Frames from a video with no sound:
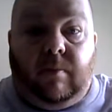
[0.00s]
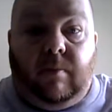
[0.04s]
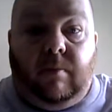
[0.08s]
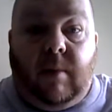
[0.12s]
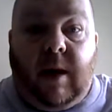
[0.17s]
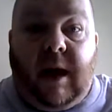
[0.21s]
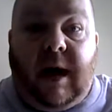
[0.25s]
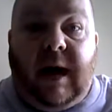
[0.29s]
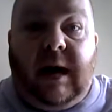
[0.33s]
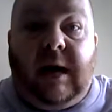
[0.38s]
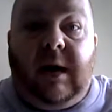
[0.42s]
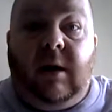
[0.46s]

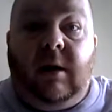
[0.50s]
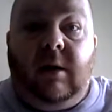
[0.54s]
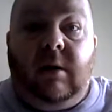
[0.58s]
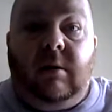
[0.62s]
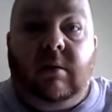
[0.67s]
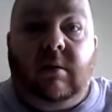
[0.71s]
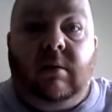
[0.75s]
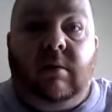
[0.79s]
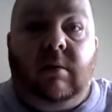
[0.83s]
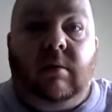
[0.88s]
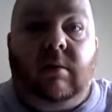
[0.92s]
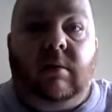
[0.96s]
May
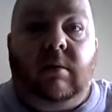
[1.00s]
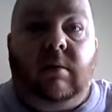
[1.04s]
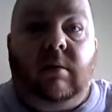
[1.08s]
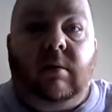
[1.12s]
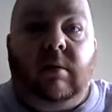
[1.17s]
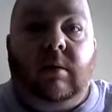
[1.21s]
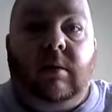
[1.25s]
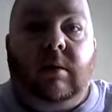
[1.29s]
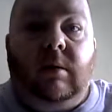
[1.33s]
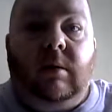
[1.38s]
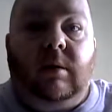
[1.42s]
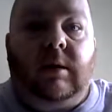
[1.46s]

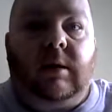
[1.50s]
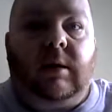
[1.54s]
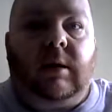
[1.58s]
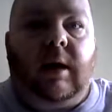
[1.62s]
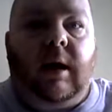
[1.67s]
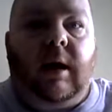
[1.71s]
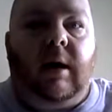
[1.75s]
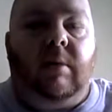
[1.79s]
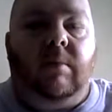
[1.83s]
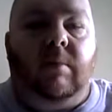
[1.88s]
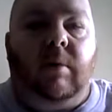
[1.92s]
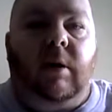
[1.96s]
to
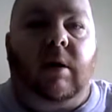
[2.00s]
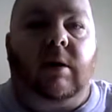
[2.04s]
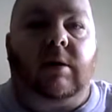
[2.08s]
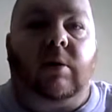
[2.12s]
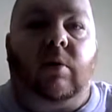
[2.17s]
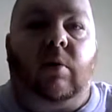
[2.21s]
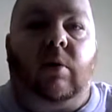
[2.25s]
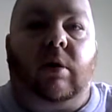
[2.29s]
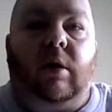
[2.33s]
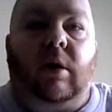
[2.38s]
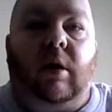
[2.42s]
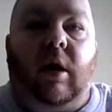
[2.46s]
get because
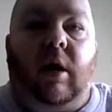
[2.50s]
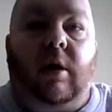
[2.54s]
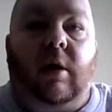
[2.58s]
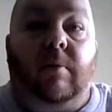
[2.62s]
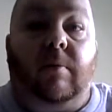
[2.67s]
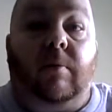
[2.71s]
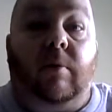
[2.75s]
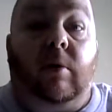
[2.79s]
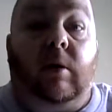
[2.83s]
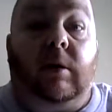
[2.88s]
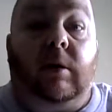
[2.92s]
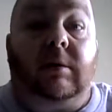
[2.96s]
I want a load
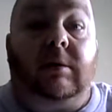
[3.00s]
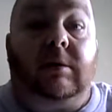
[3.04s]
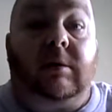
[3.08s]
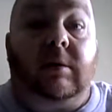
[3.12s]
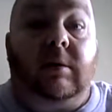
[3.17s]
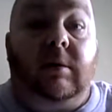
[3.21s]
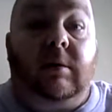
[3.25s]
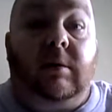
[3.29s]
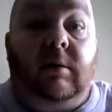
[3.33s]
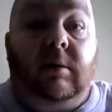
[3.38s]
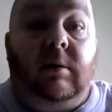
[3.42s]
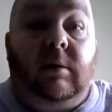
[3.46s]
of
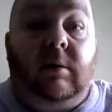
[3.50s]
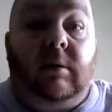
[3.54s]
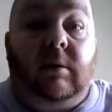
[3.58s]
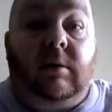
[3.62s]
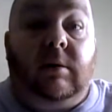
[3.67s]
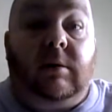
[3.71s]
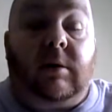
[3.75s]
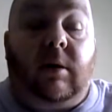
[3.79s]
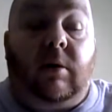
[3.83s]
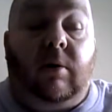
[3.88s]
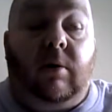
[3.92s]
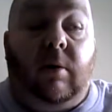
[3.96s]
points.
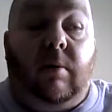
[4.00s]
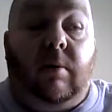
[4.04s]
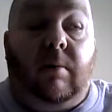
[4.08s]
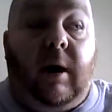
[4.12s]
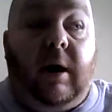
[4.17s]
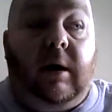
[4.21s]
So I